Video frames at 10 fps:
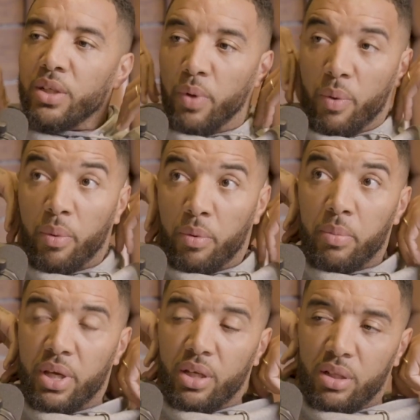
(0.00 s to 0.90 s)
that's where it went with
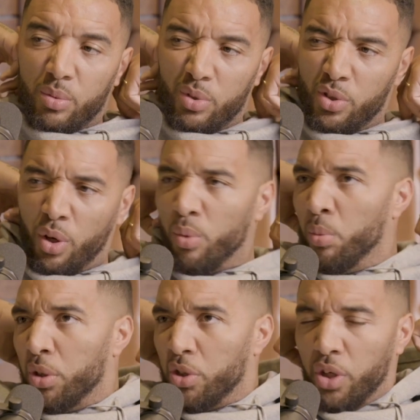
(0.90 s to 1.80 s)
me. There was so
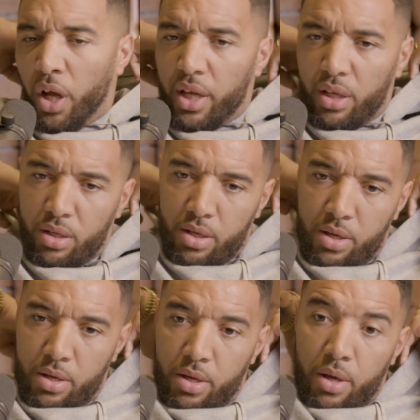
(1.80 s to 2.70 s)
much like
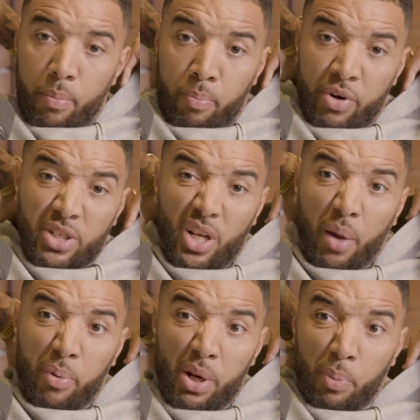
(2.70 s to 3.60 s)
pressure
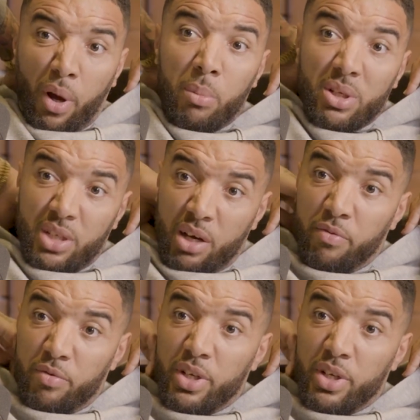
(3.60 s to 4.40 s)
that I probably put on myself,